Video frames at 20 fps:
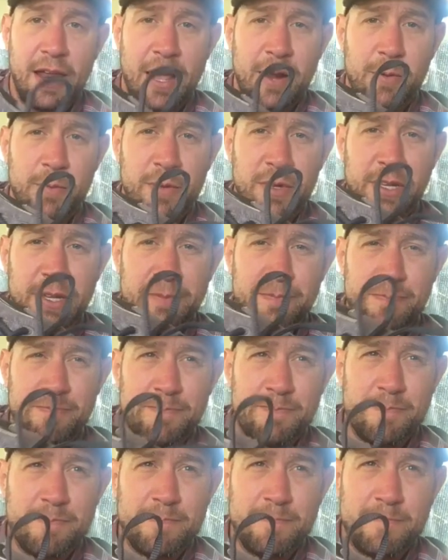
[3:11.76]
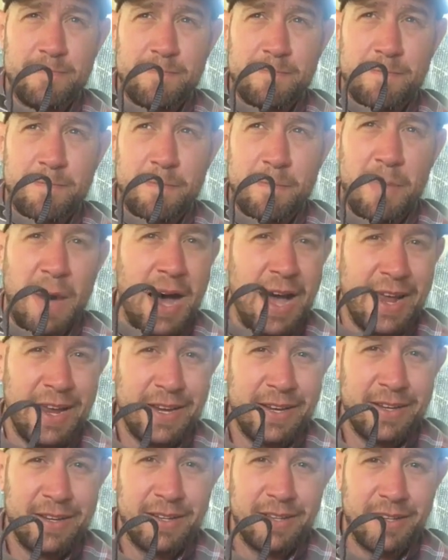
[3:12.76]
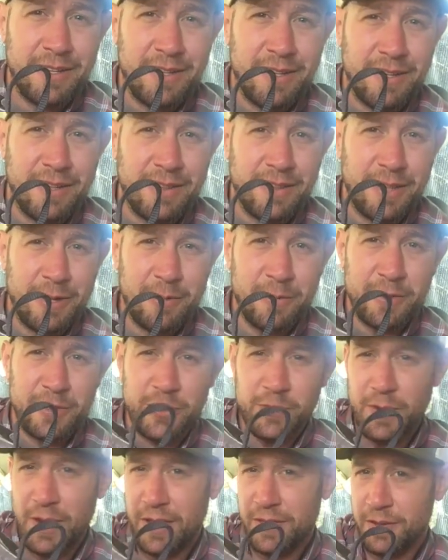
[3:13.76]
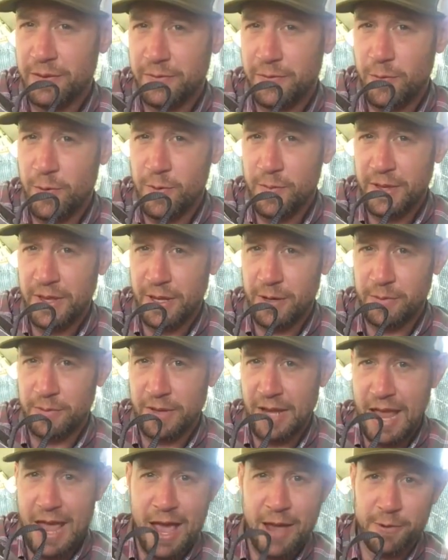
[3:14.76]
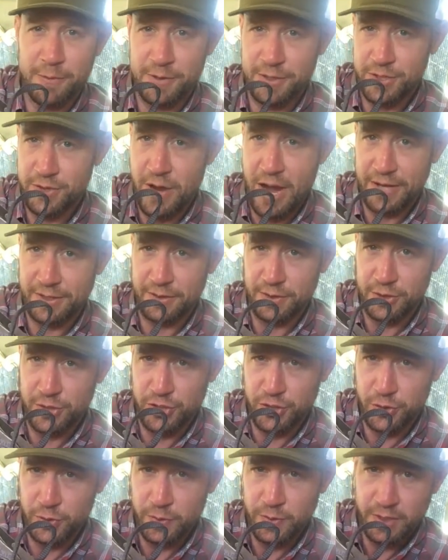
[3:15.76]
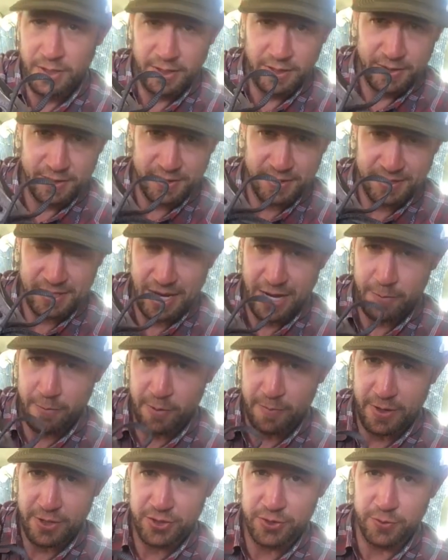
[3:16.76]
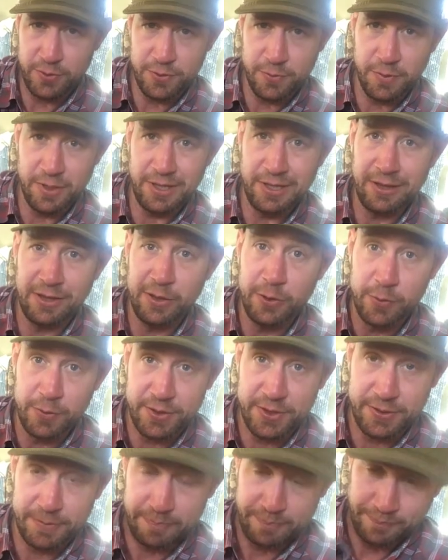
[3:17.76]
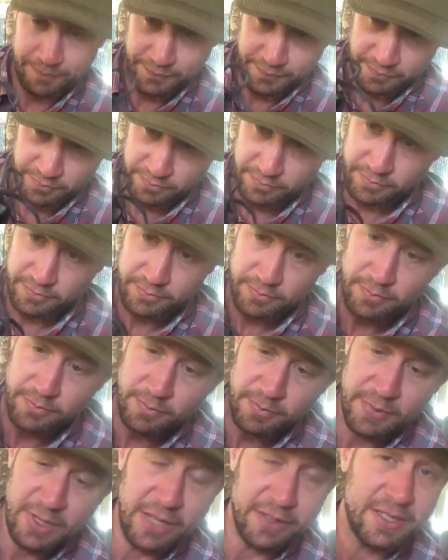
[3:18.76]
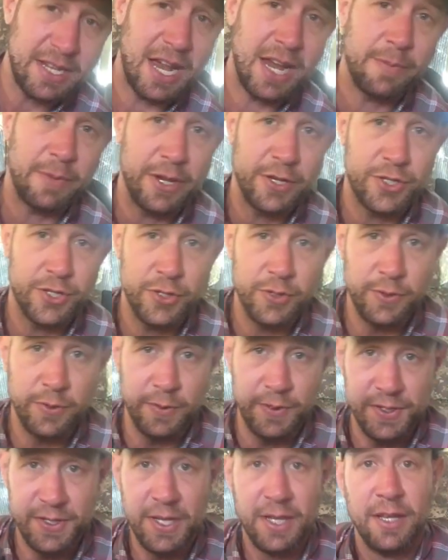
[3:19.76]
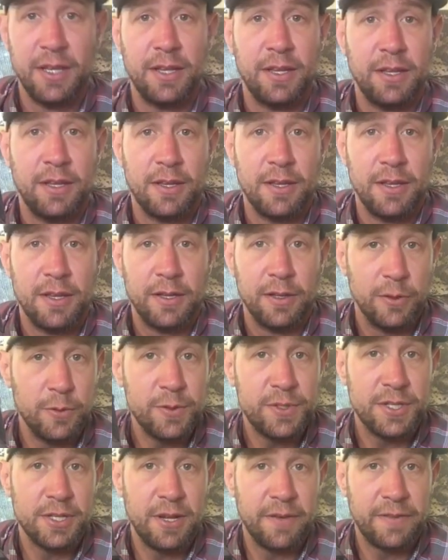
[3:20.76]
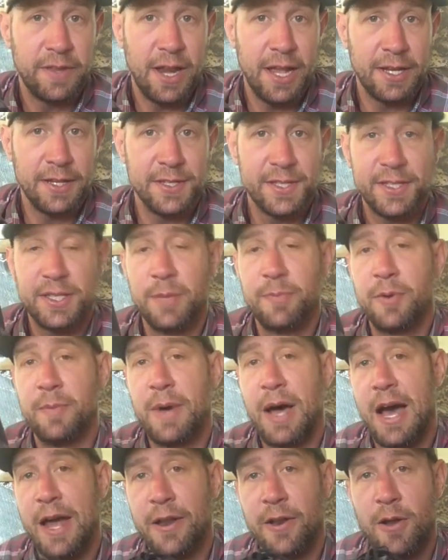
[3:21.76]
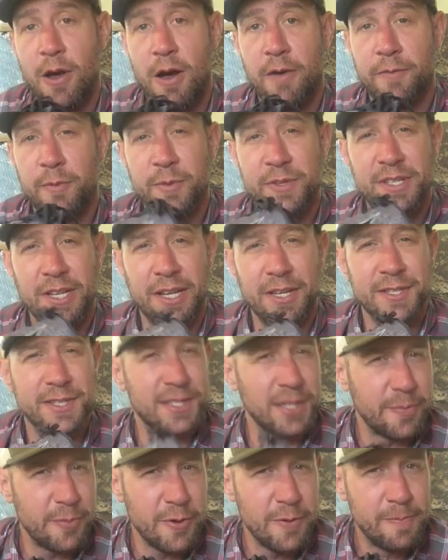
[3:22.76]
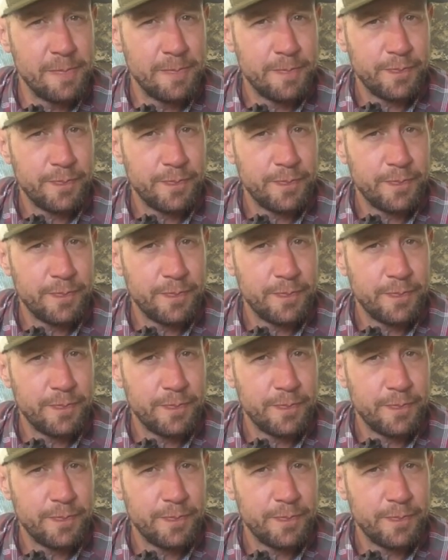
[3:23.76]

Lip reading: I don't really mind. They don't do anything for me. They don't add or detract to the shoe, since I wear my shoes really loose. I'll tie my shoes loose enough that I can slip them on and off, almost like a slipper.